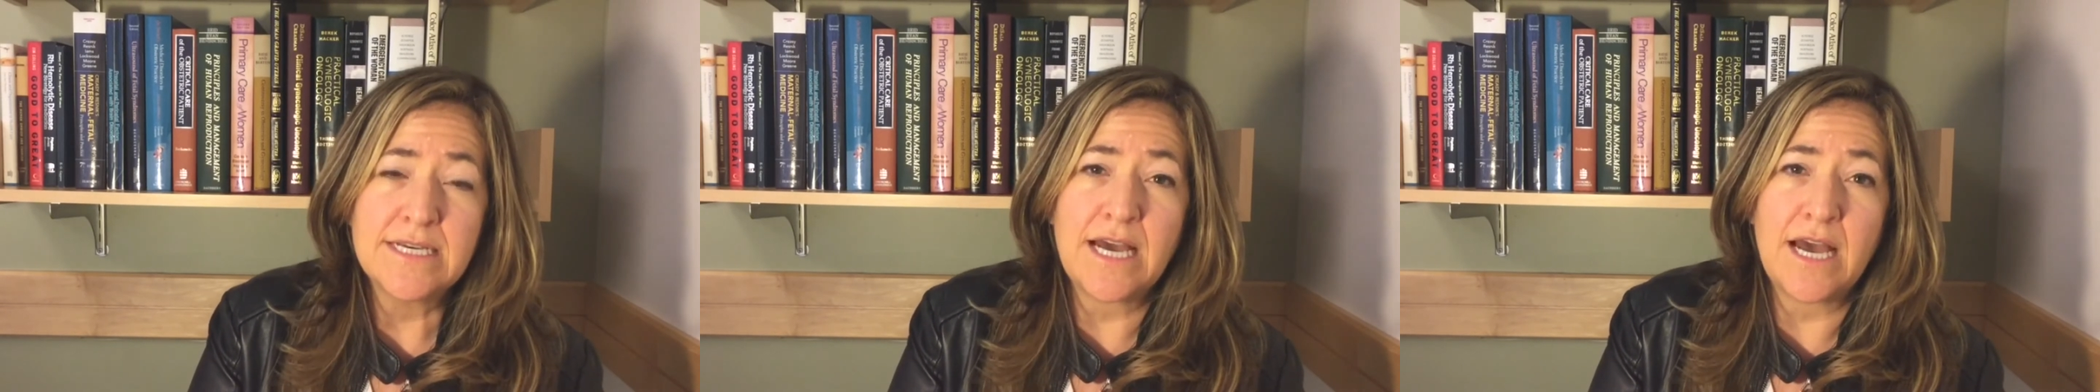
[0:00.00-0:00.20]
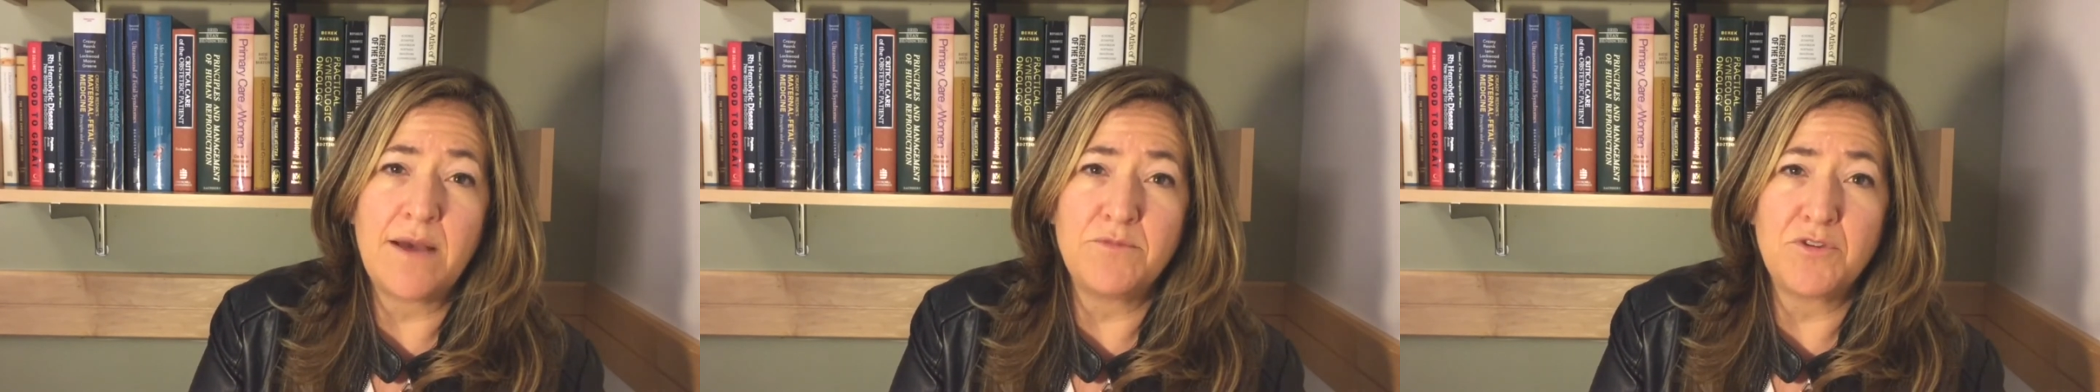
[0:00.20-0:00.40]

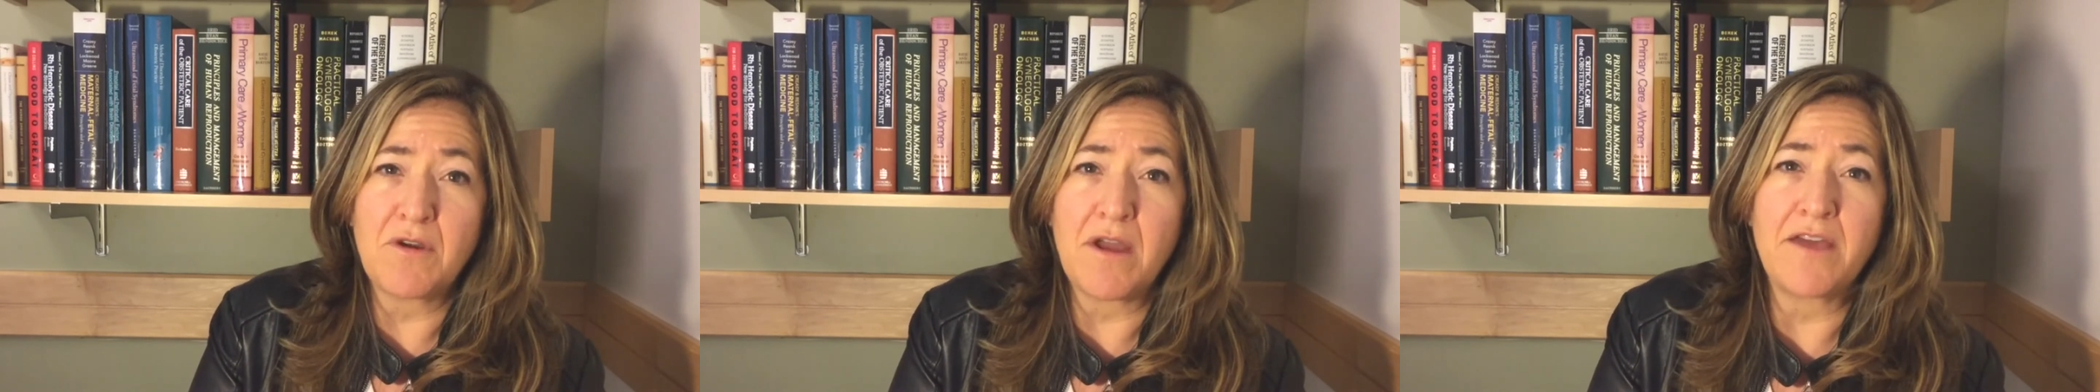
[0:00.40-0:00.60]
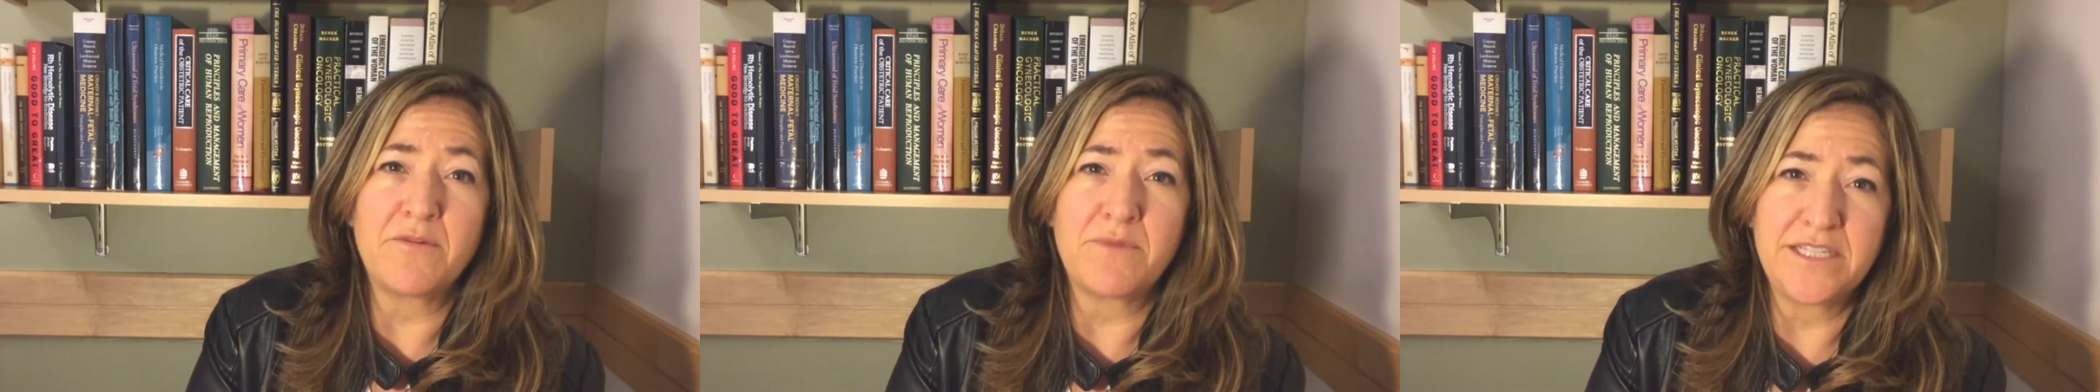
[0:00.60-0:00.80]
um,
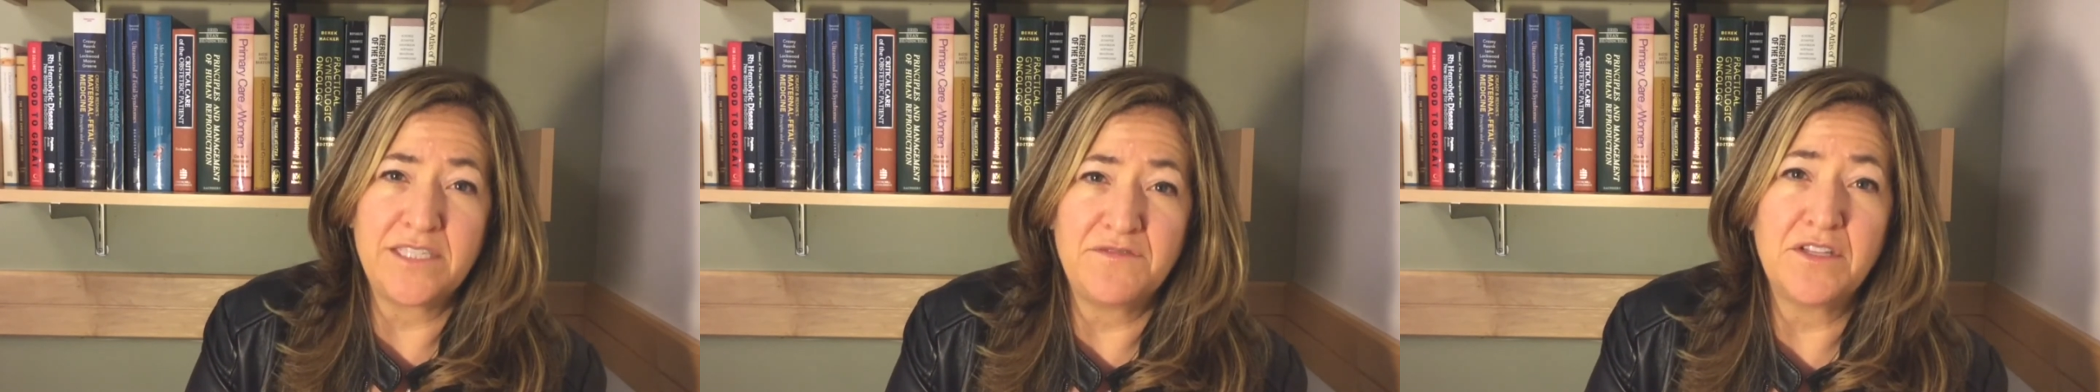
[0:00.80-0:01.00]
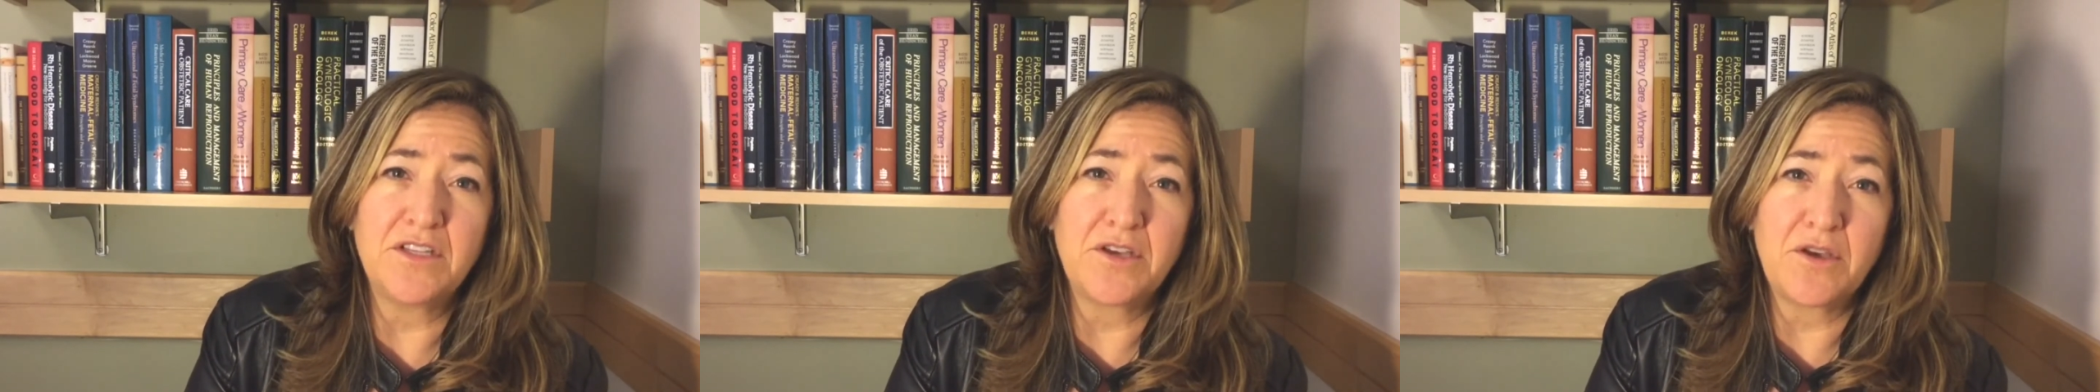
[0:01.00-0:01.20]
you're otherwise
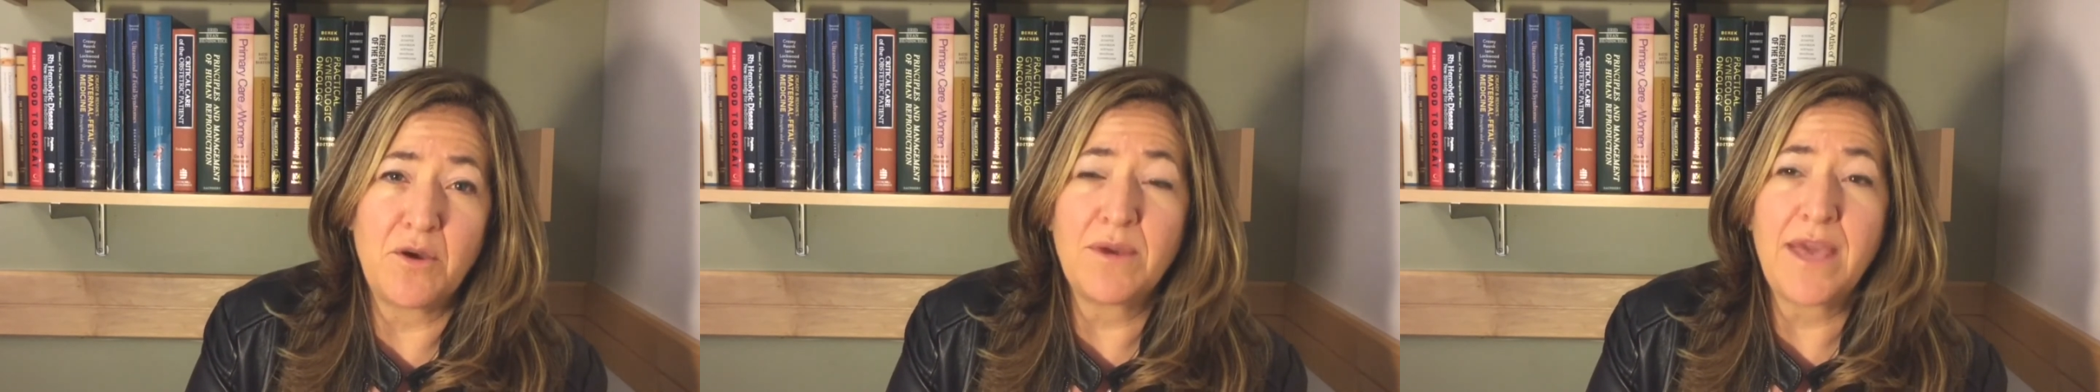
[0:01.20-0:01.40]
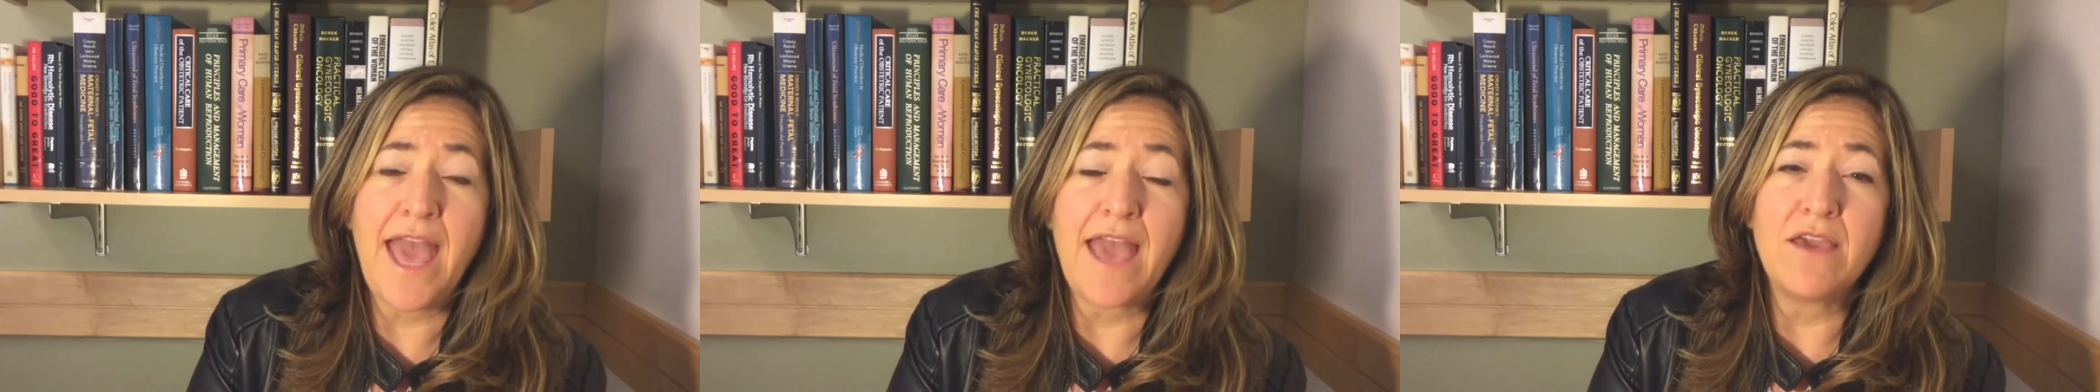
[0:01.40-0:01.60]
feeling
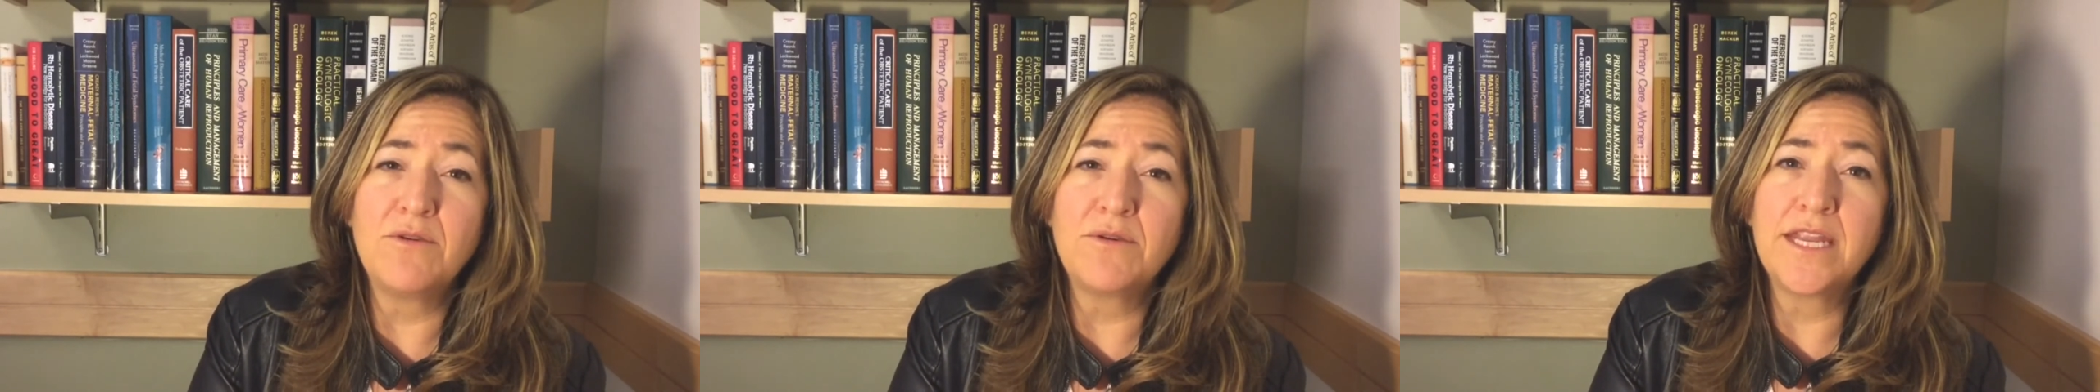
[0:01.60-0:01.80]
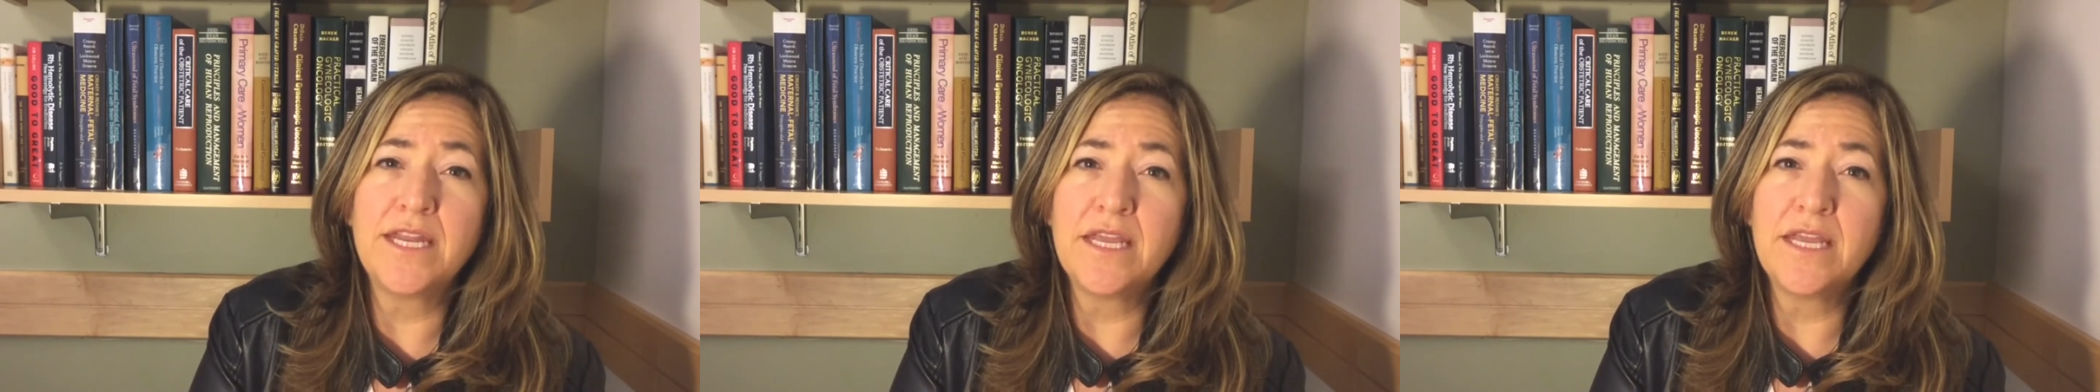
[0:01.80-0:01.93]
okay, you can